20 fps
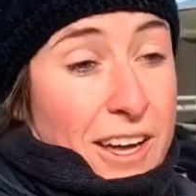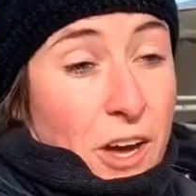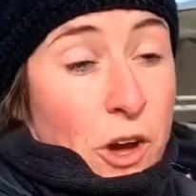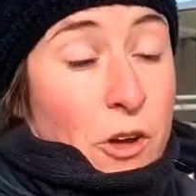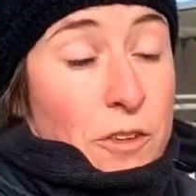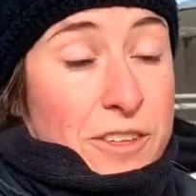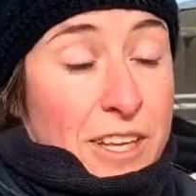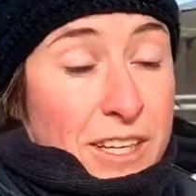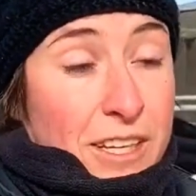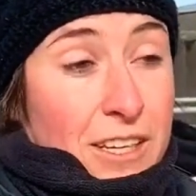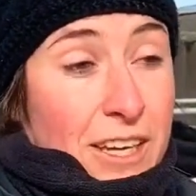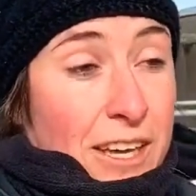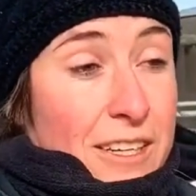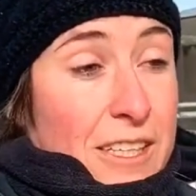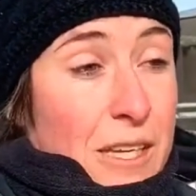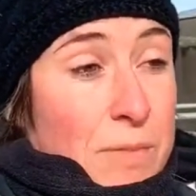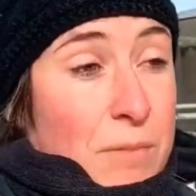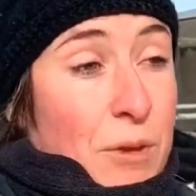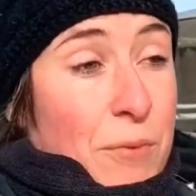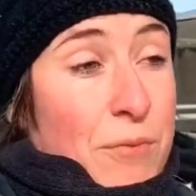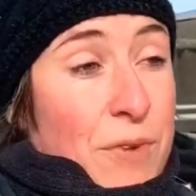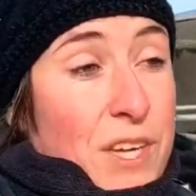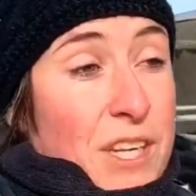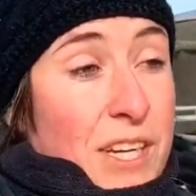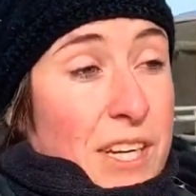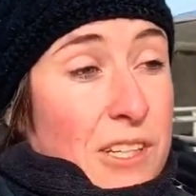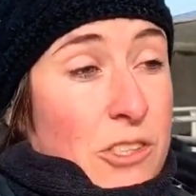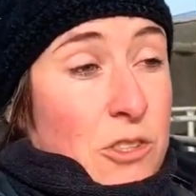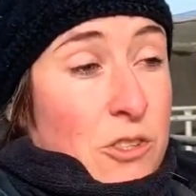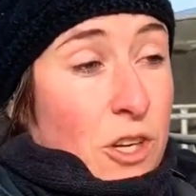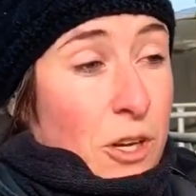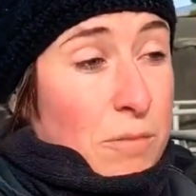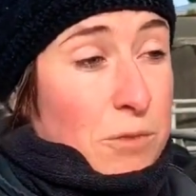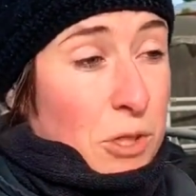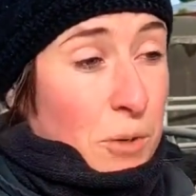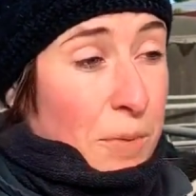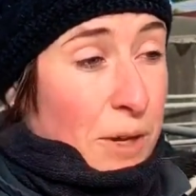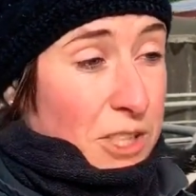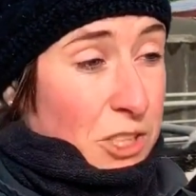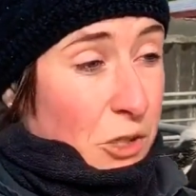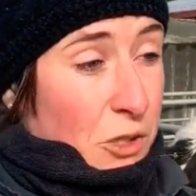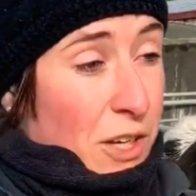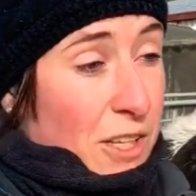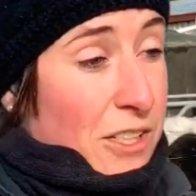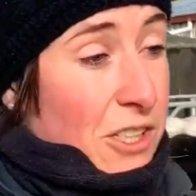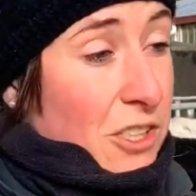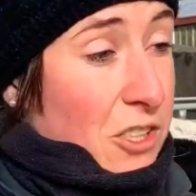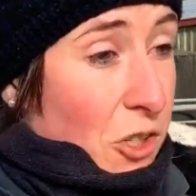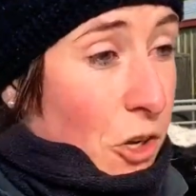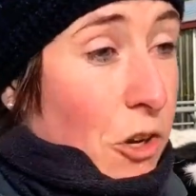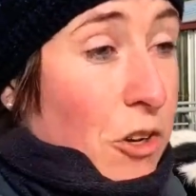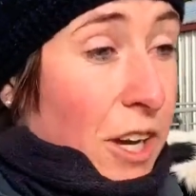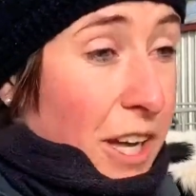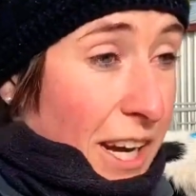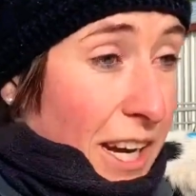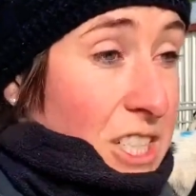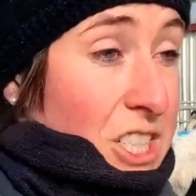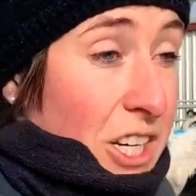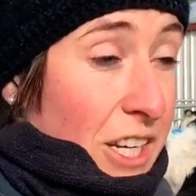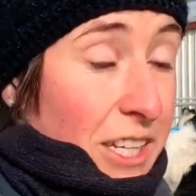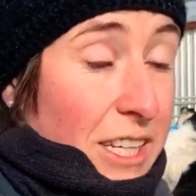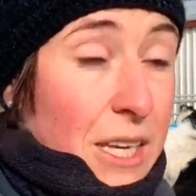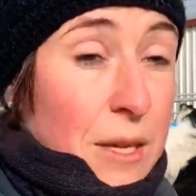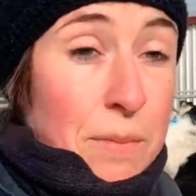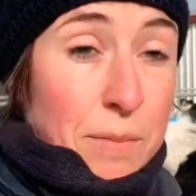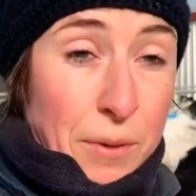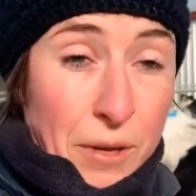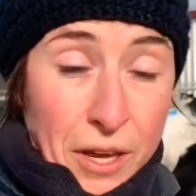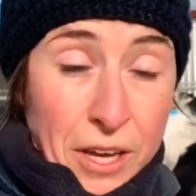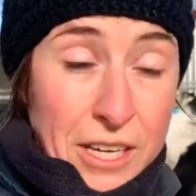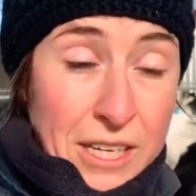on that you can keep the feed into them so make sure that this girl can actually keep